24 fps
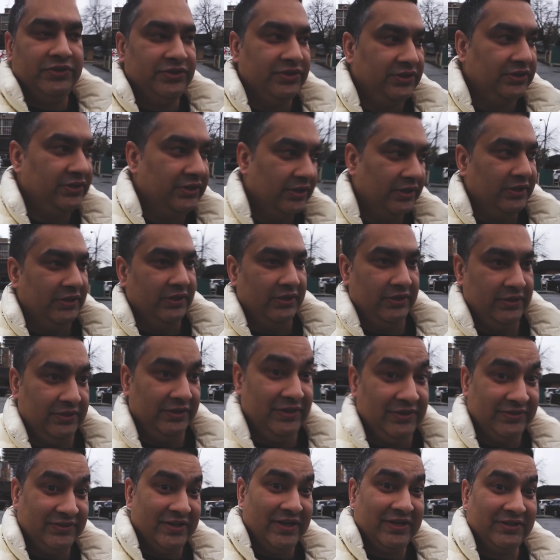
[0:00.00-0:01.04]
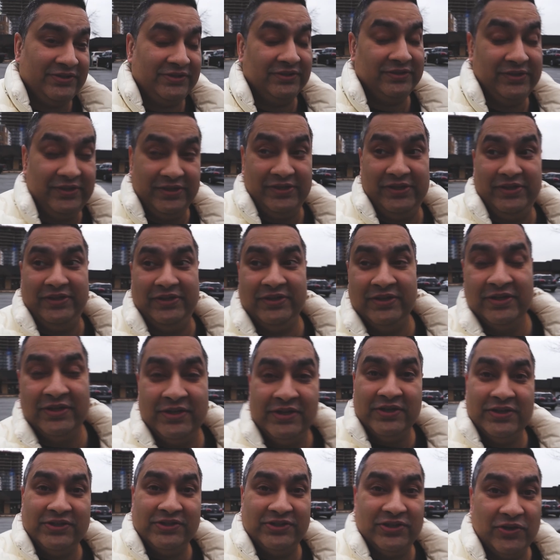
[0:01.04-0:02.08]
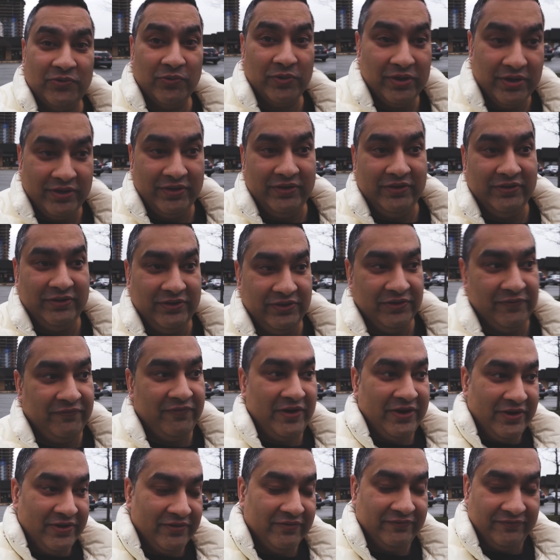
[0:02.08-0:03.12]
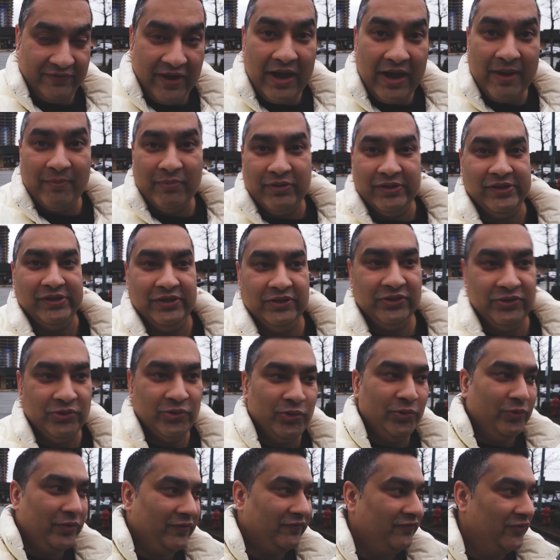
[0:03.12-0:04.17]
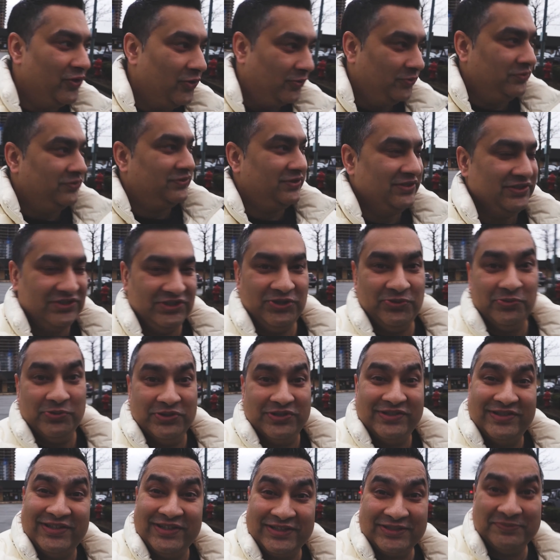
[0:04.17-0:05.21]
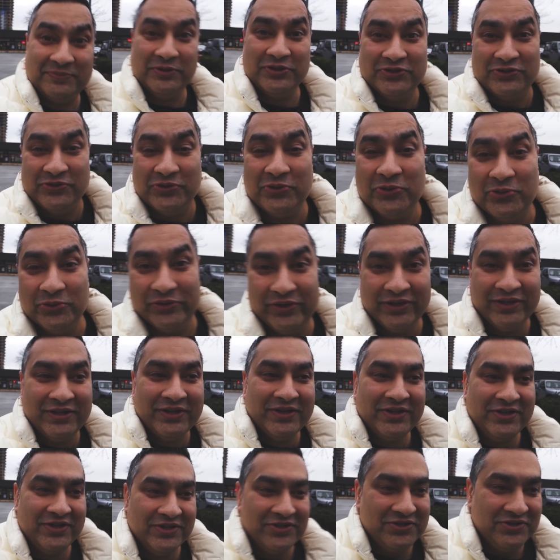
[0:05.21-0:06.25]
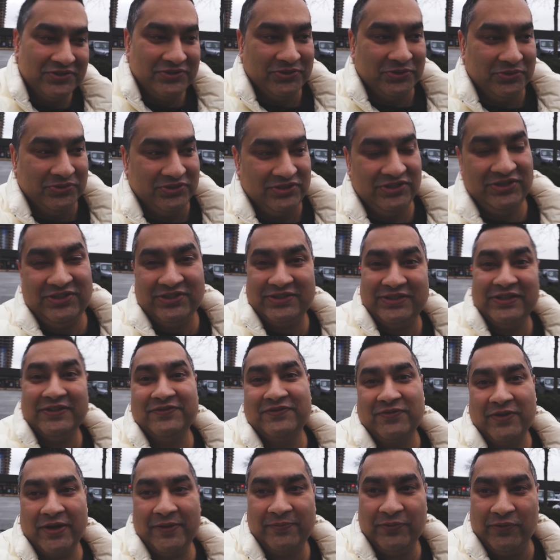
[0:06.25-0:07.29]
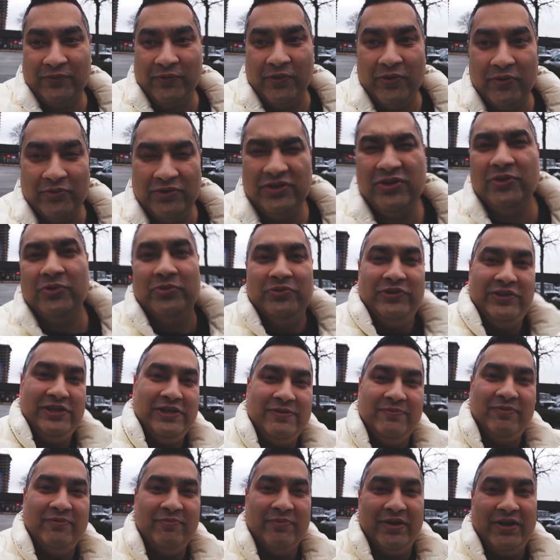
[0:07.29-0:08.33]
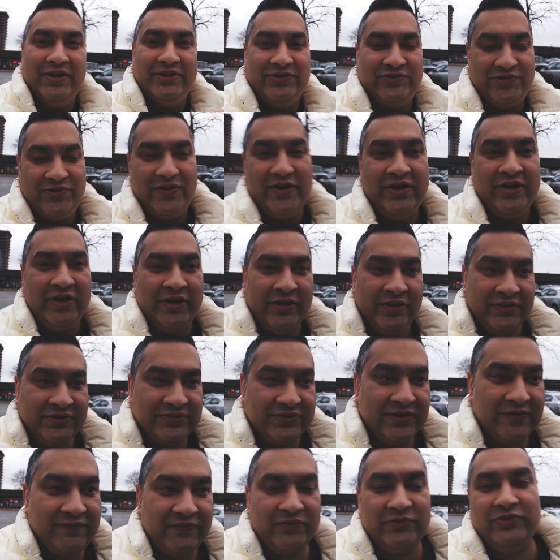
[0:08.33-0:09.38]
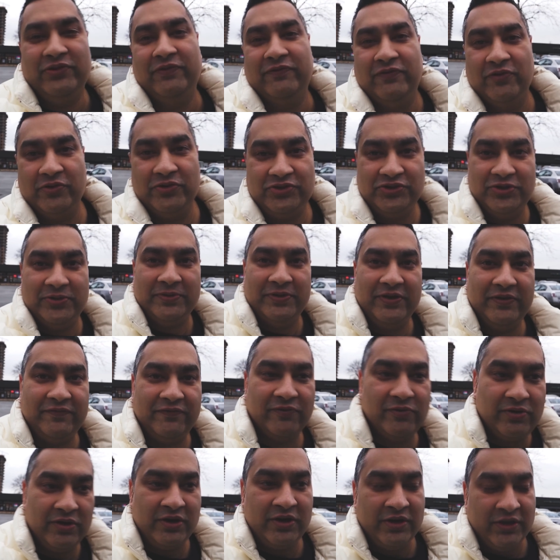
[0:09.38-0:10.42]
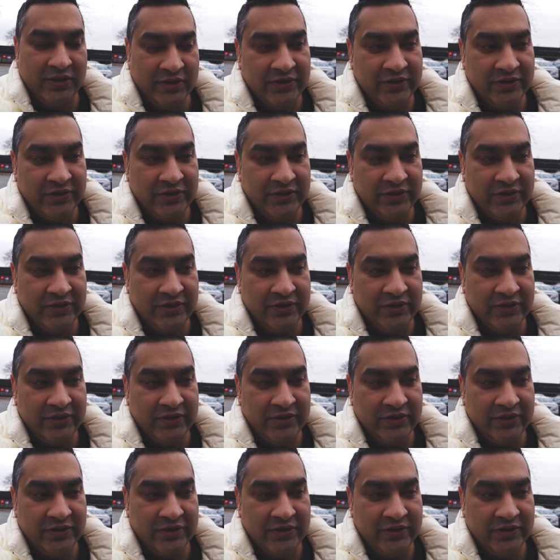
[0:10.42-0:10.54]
She is actually someone, your friend of the family, who we've known since she was 6 months old. So she just lives right up the road. You know Deep, my trainer and stuff, the photo shoot I did for